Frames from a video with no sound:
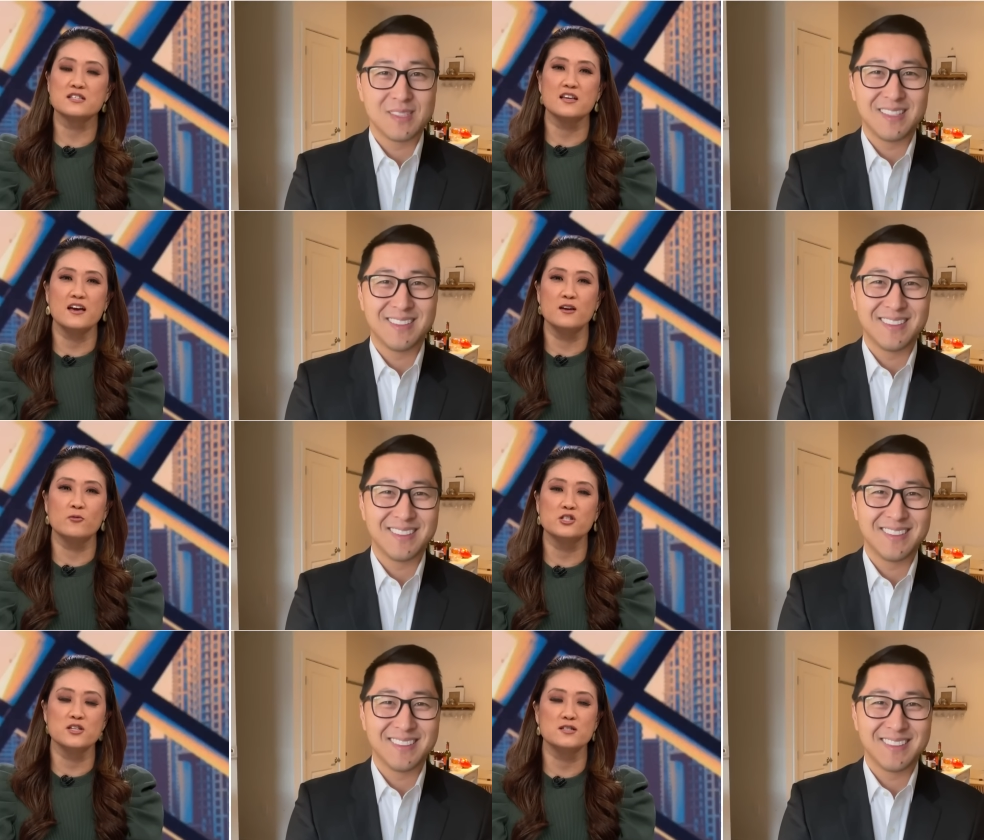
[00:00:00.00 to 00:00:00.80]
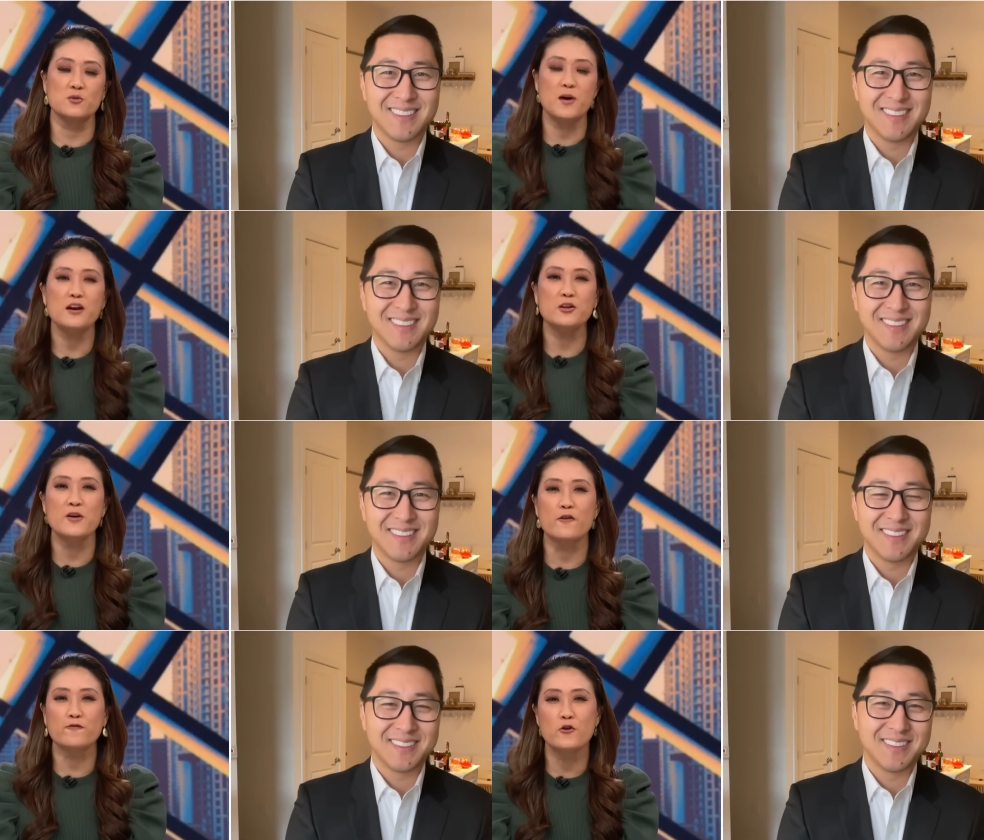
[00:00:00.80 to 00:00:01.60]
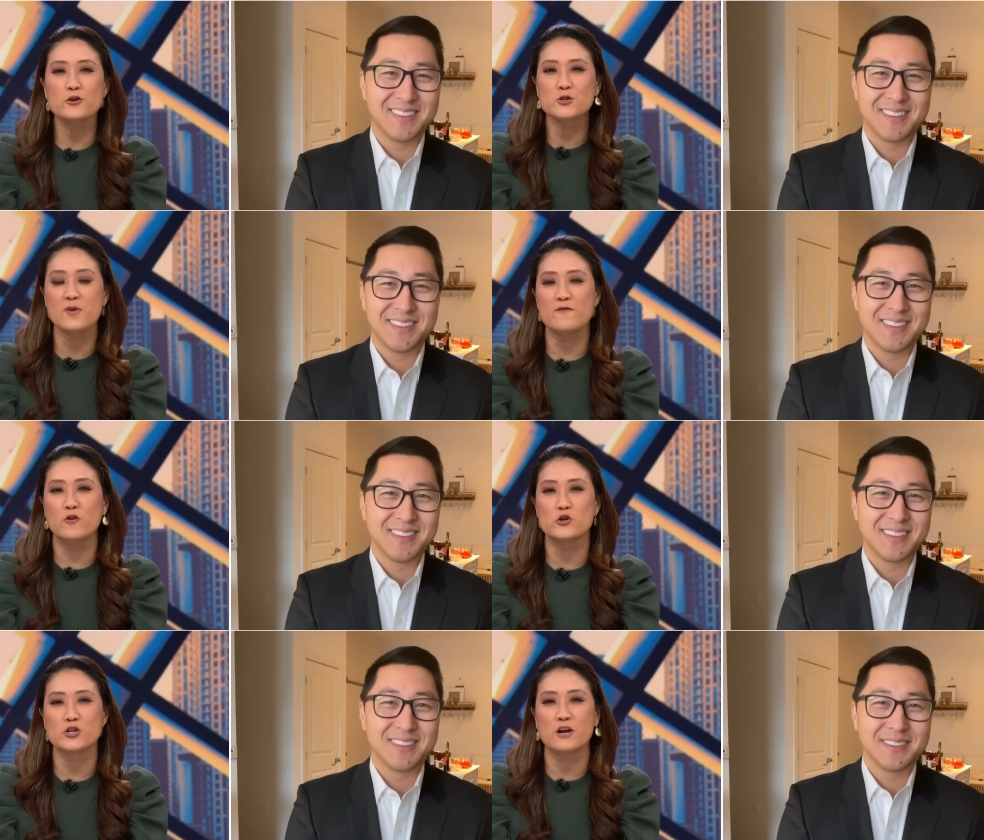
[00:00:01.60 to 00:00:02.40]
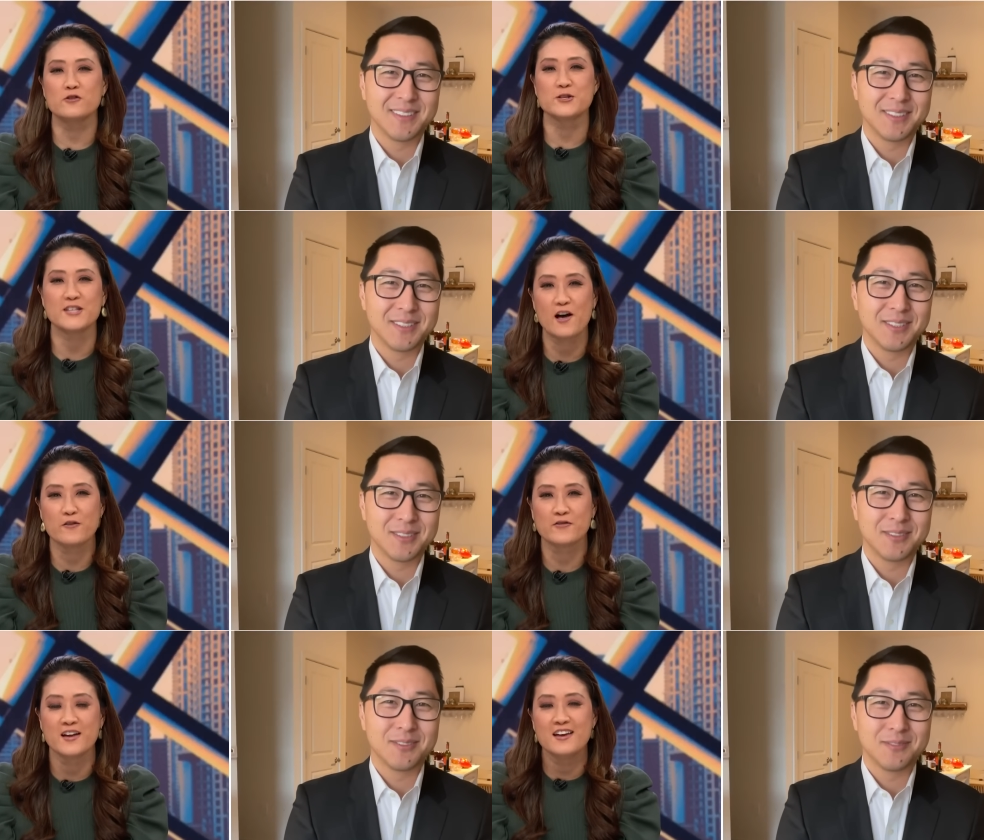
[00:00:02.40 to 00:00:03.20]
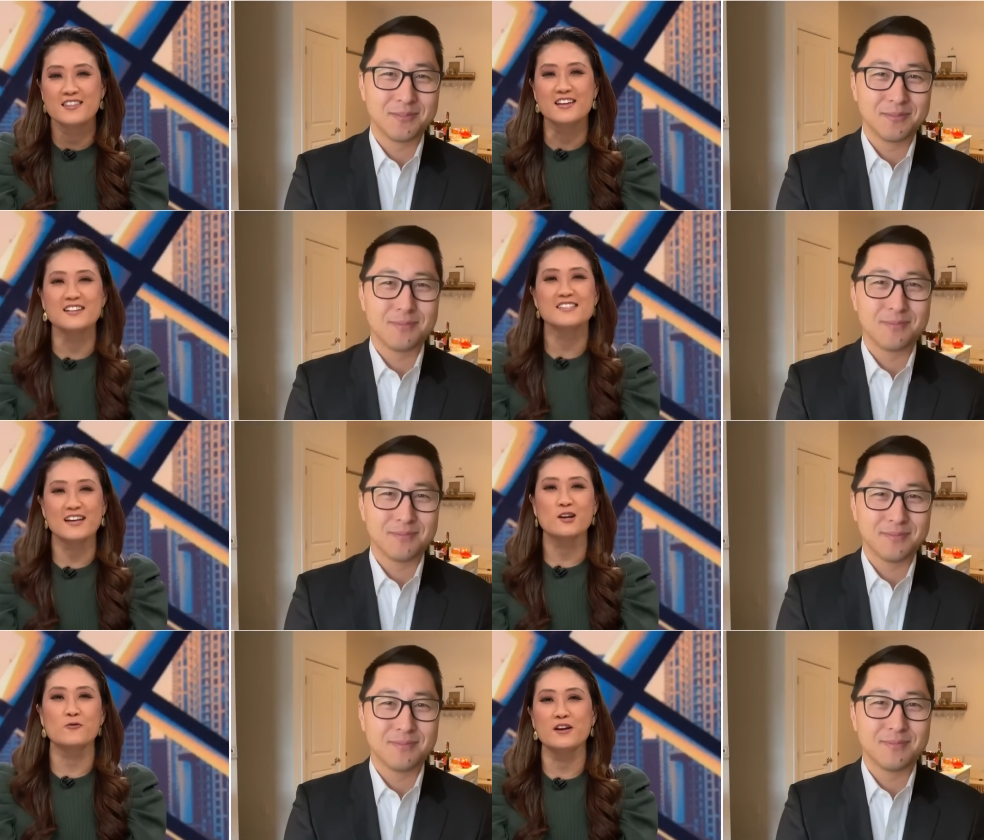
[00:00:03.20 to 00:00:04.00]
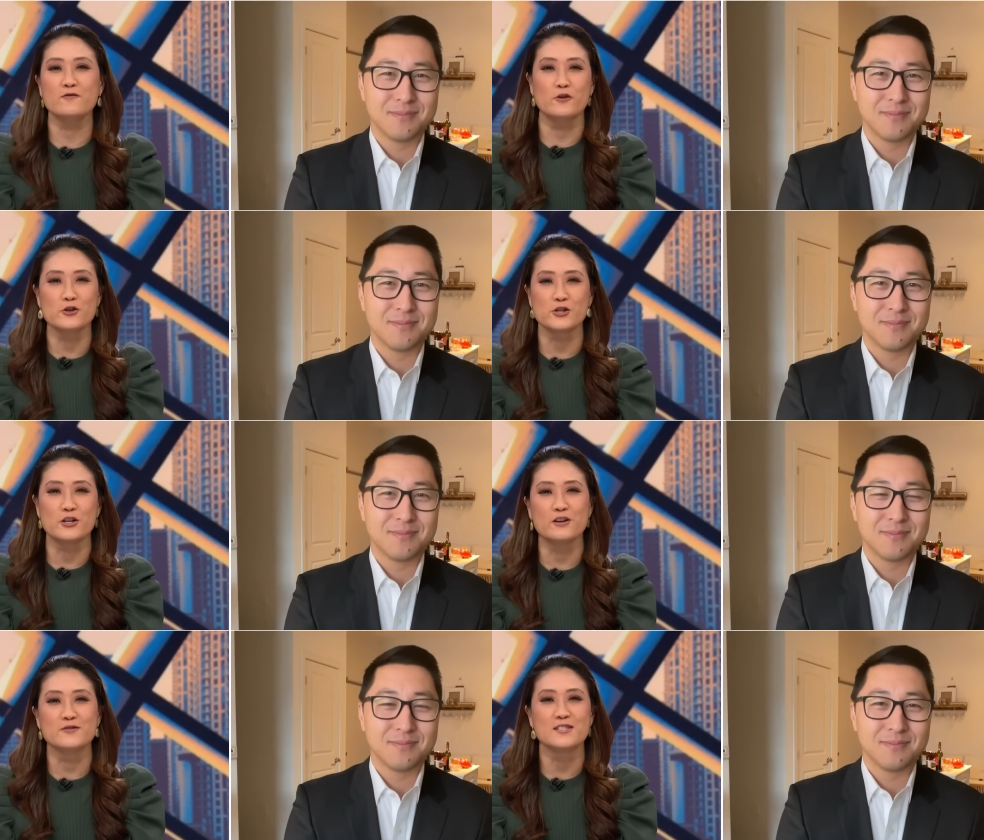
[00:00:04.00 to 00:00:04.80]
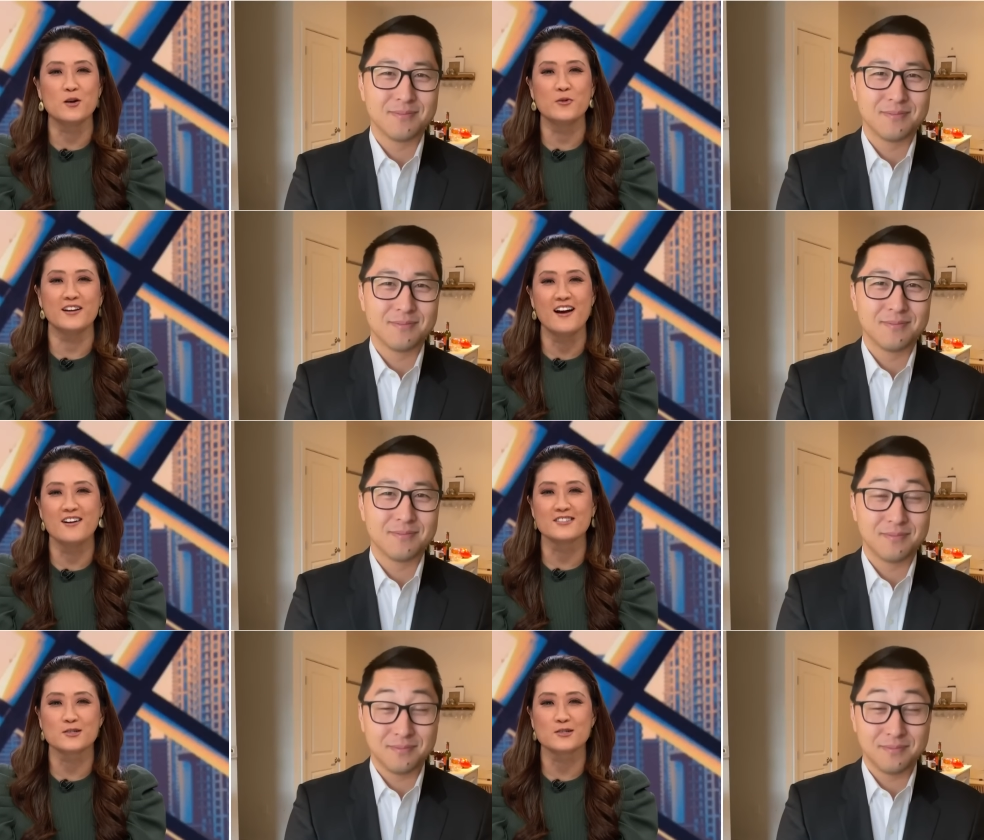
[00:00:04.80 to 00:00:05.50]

Speaker 1: saying, which is, you're better to be a first rate version of yourself than a second-rate version of someone else.